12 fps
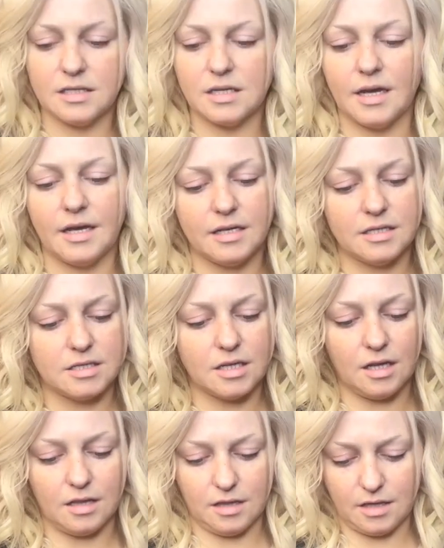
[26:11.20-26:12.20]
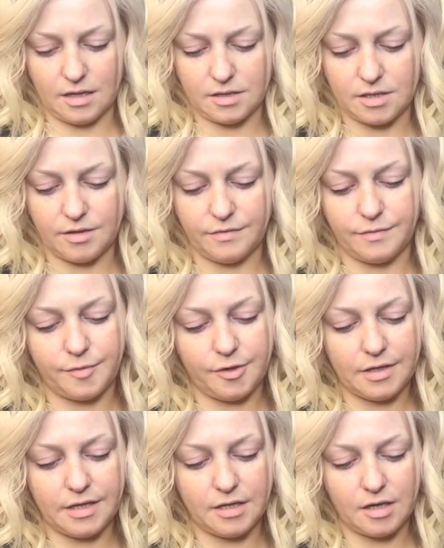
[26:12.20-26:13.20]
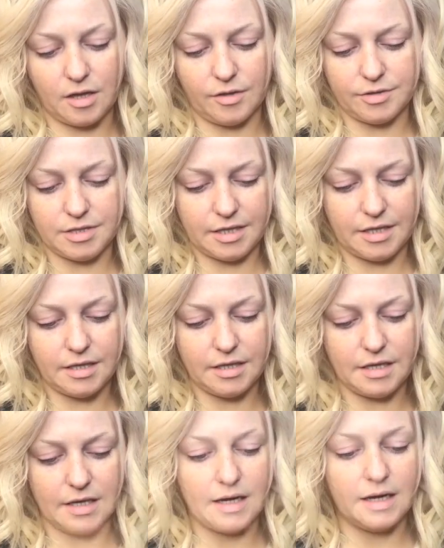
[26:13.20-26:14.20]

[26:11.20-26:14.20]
It has a lot of pretty colors in it.